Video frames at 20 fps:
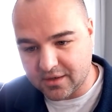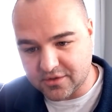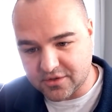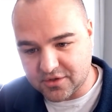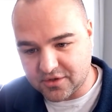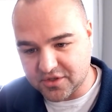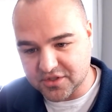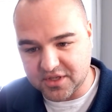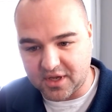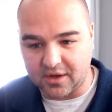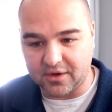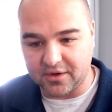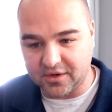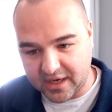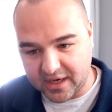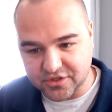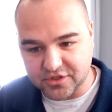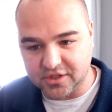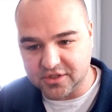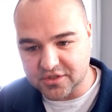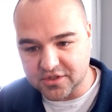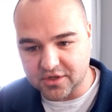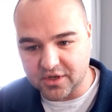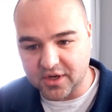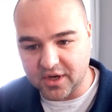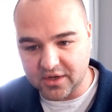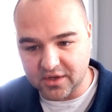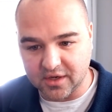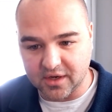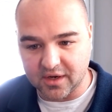Turns out it actually is a good
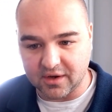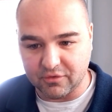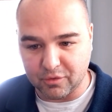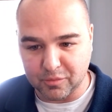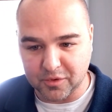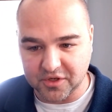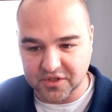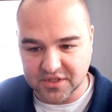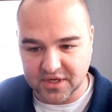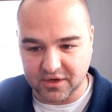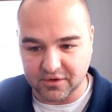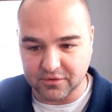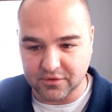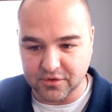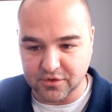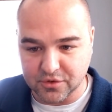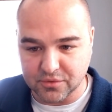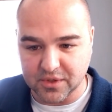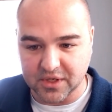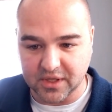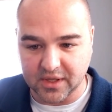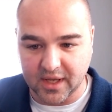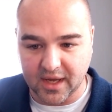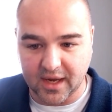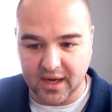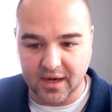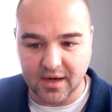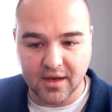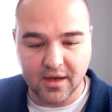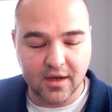idea. Everybody's now doing
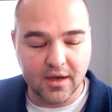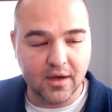that.